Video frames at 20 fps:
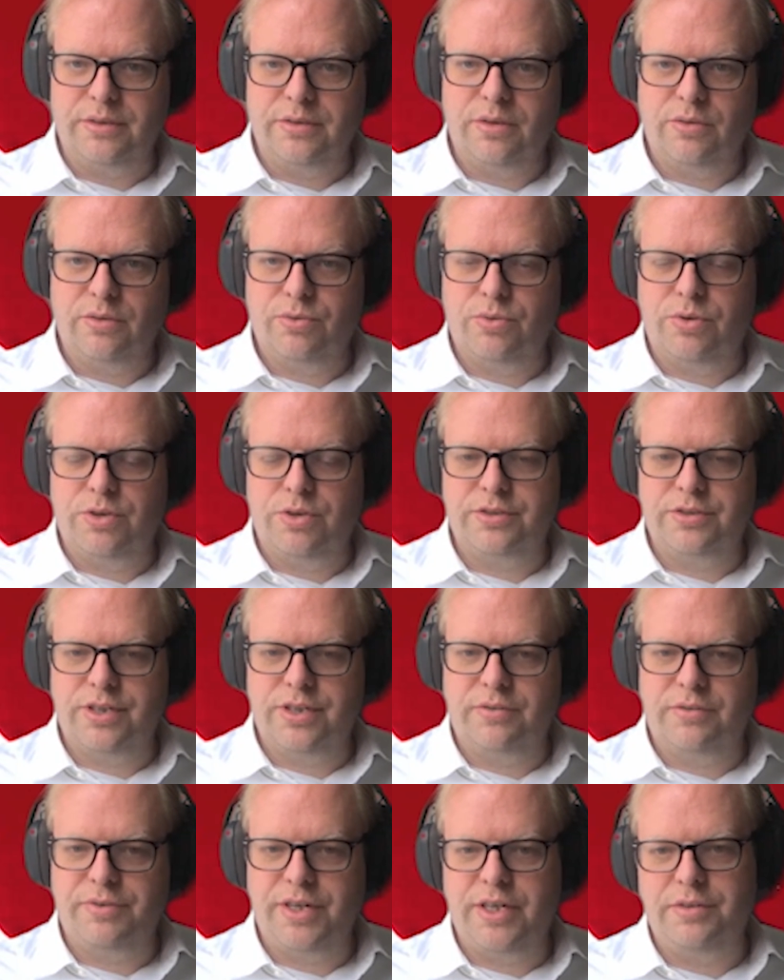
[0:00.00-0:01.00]
Of course, there
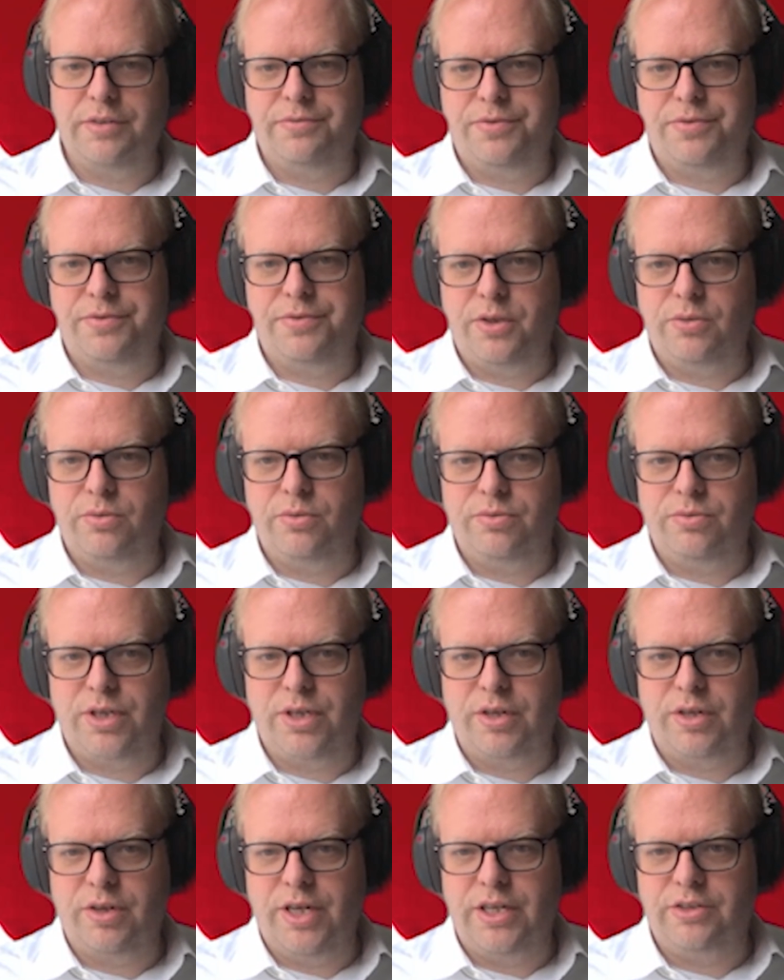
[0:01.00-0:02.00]
are very few
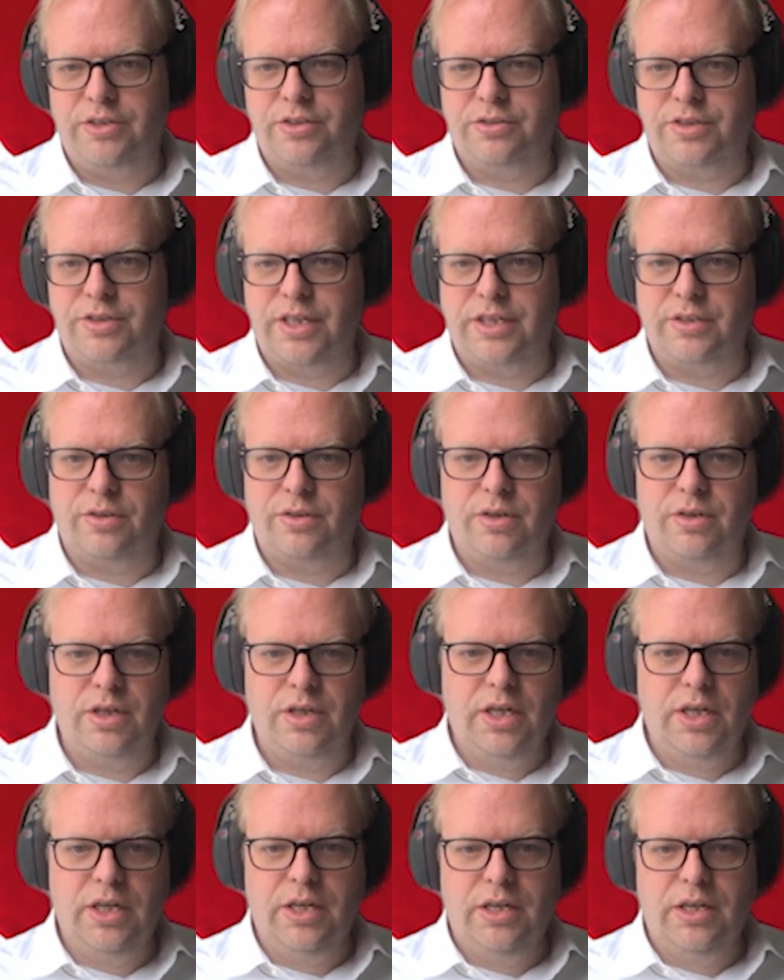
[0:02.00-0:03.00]
regulations that are
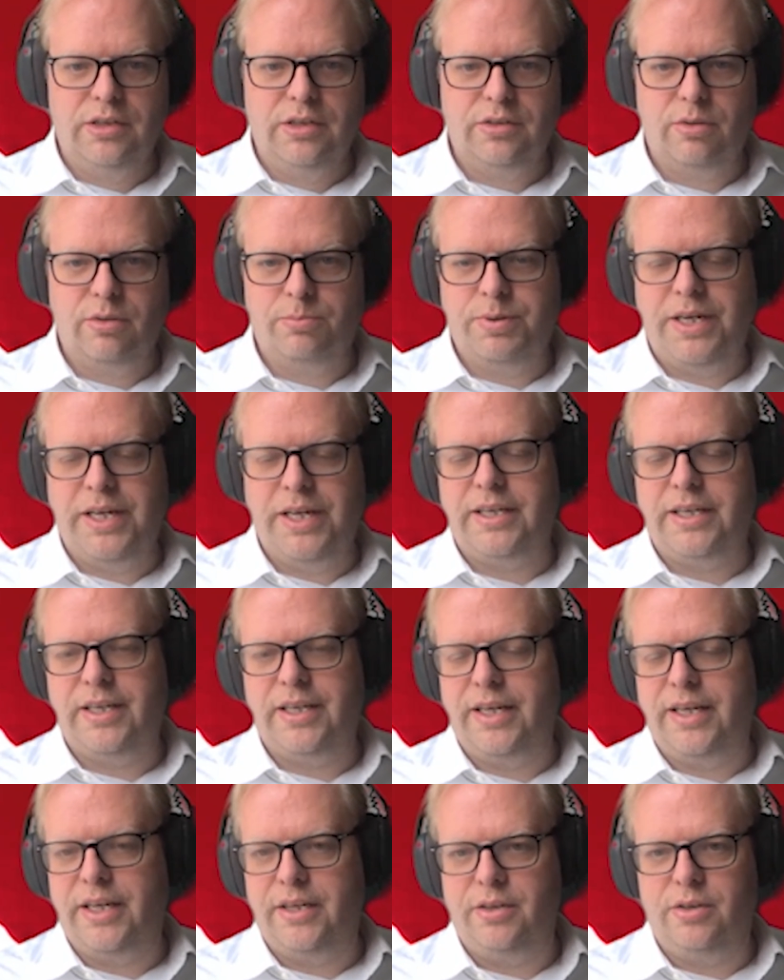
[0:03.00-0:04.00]

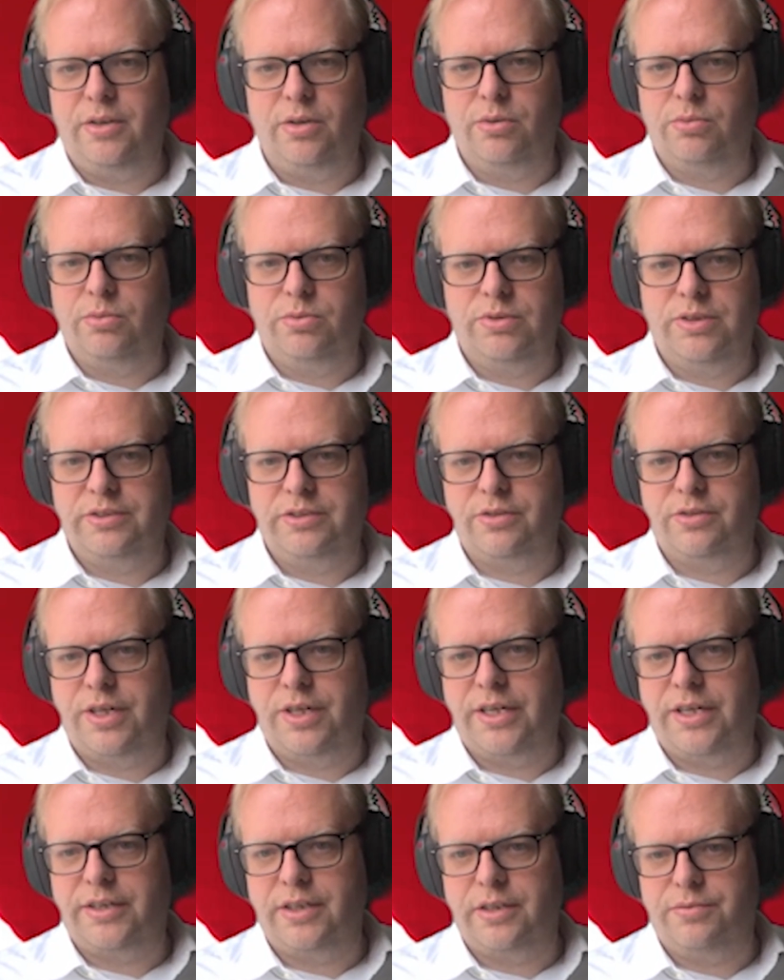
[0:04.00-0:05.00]
completely,
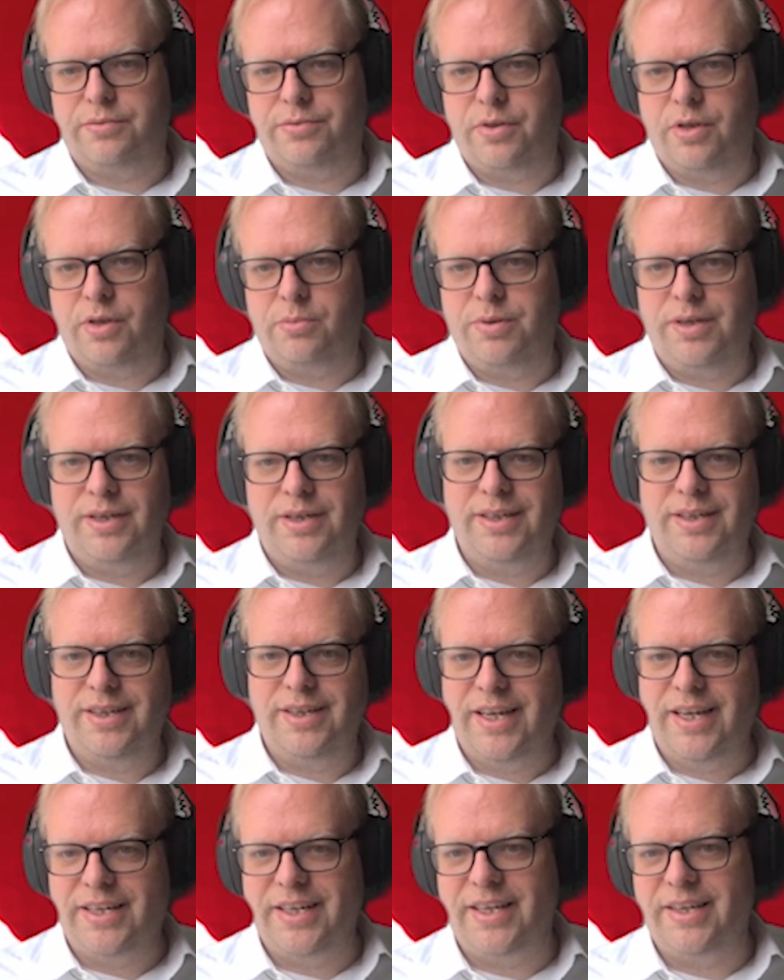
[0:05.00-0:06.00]
disconnected from
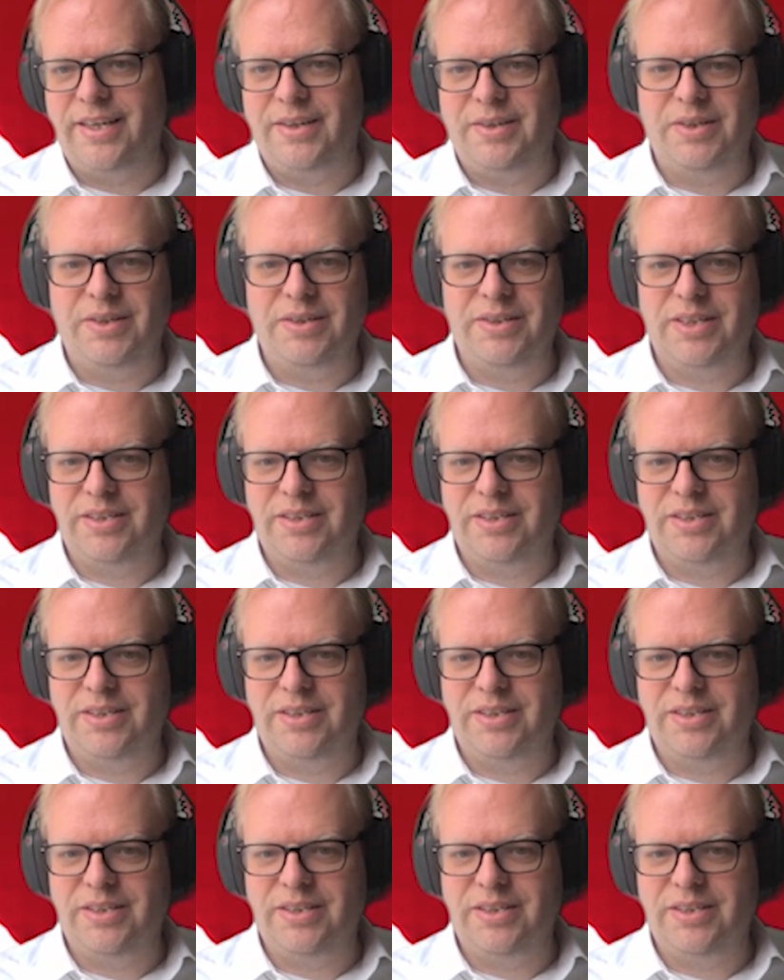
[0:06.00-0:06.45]
any.